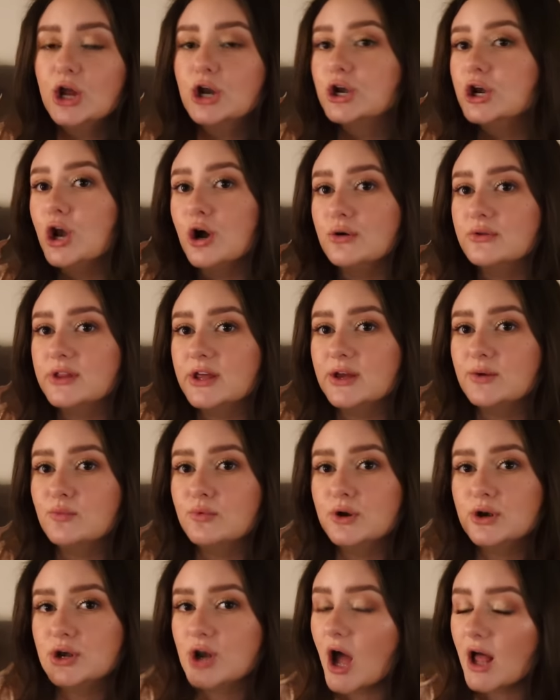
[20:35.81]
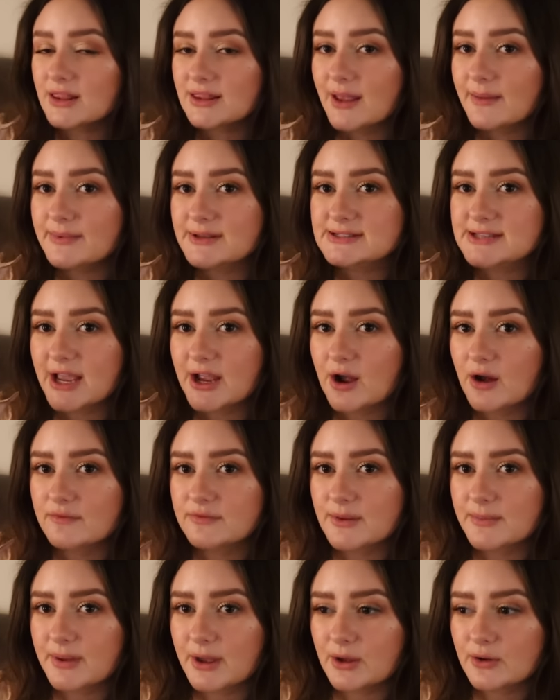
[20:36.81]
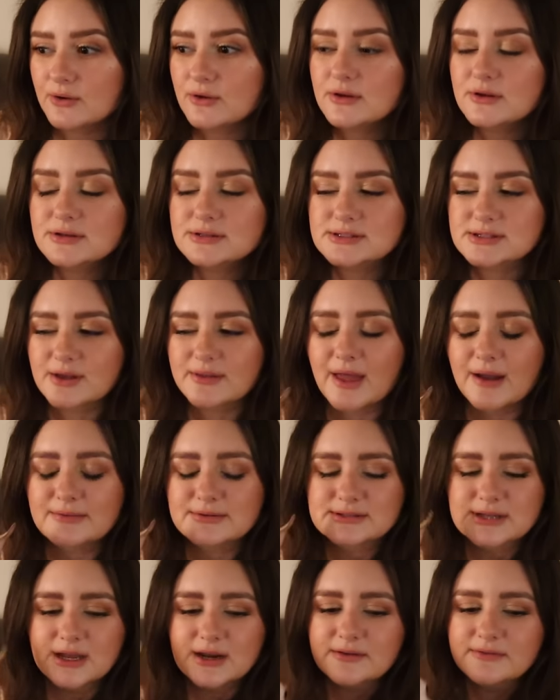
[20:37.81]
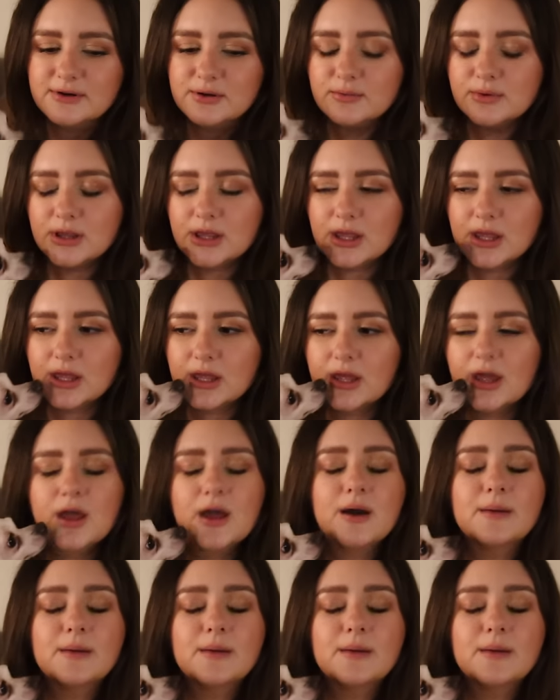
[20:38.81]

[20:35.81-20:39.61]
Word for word: No, they would not let me take off the pickles, so that was kind of annoying.